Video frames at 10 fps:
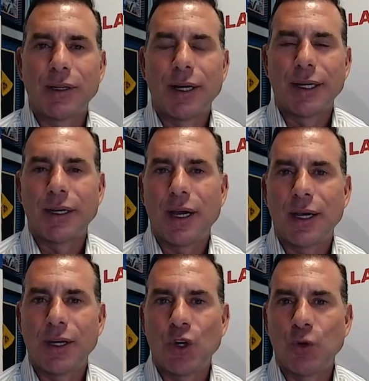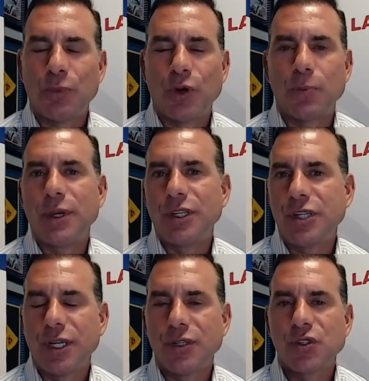I'd I'd hope there'd be
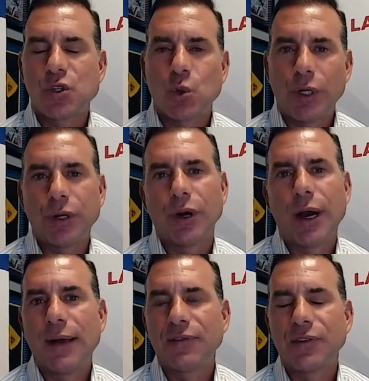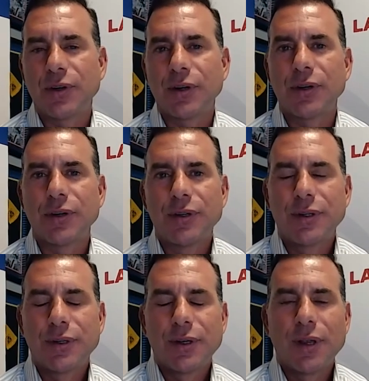change quicker after
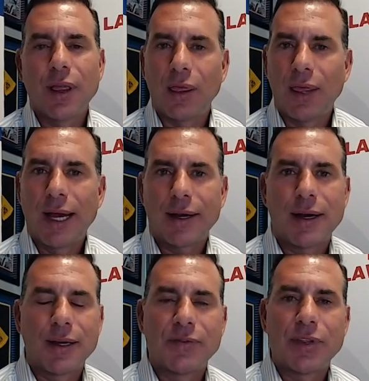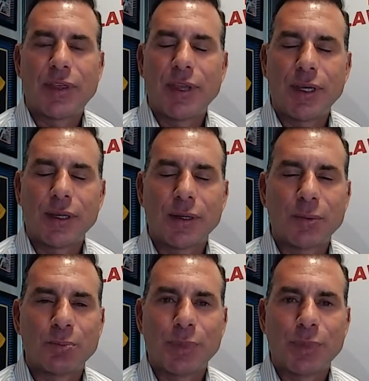that kind of a thing.